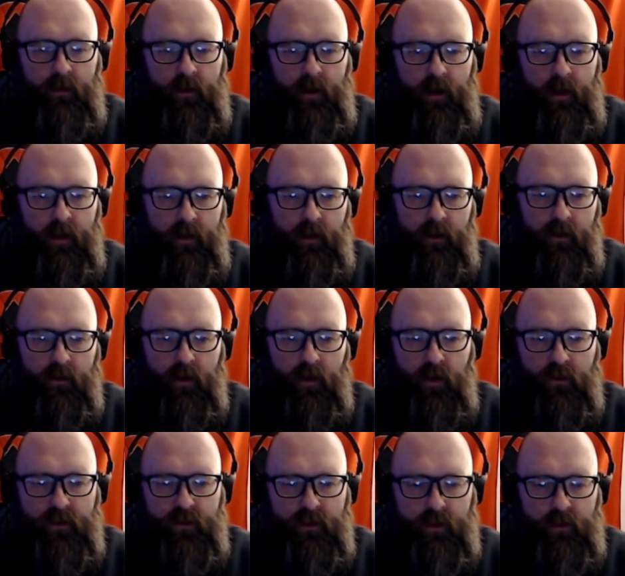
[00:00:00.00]
Any other
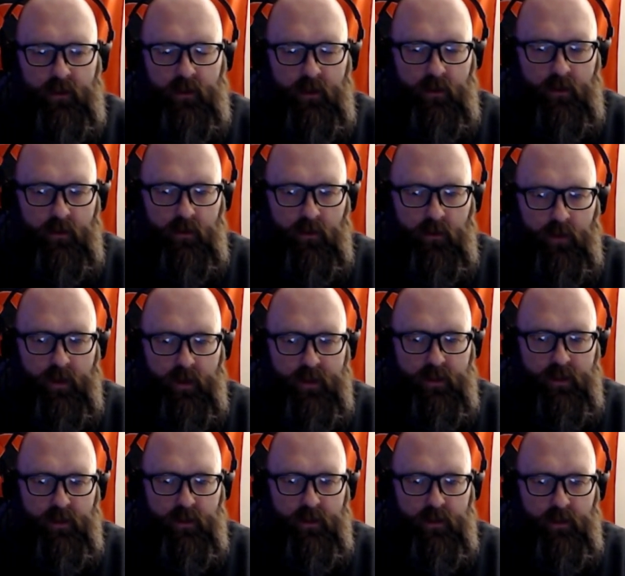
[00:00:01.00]
OSINT
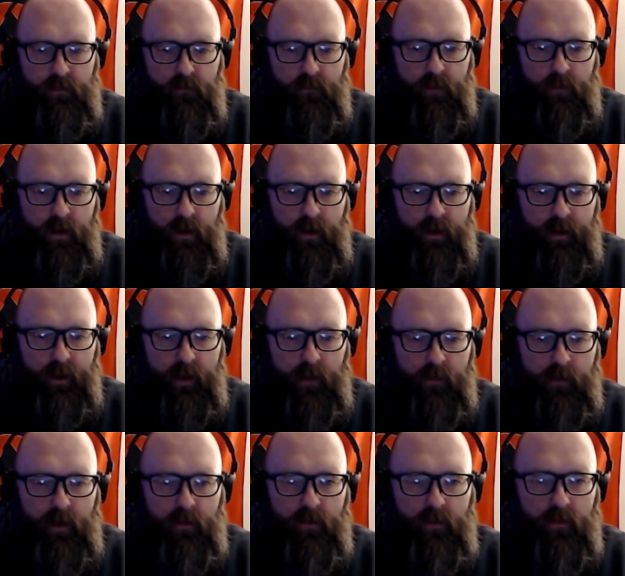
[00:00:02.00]
questions burning at
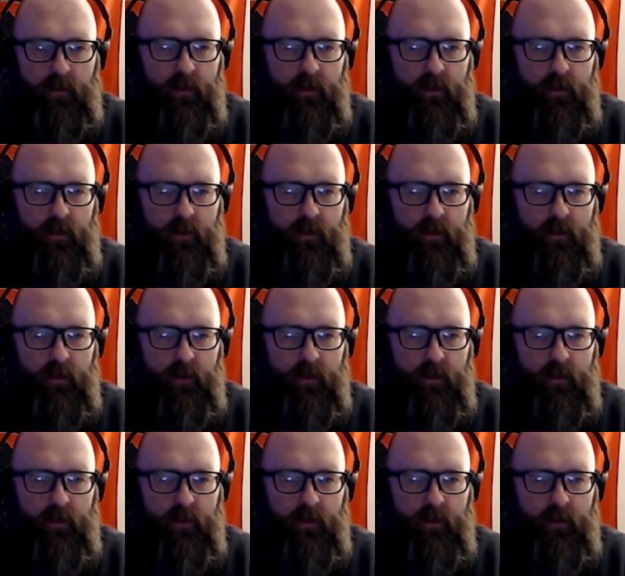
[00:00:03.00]
people?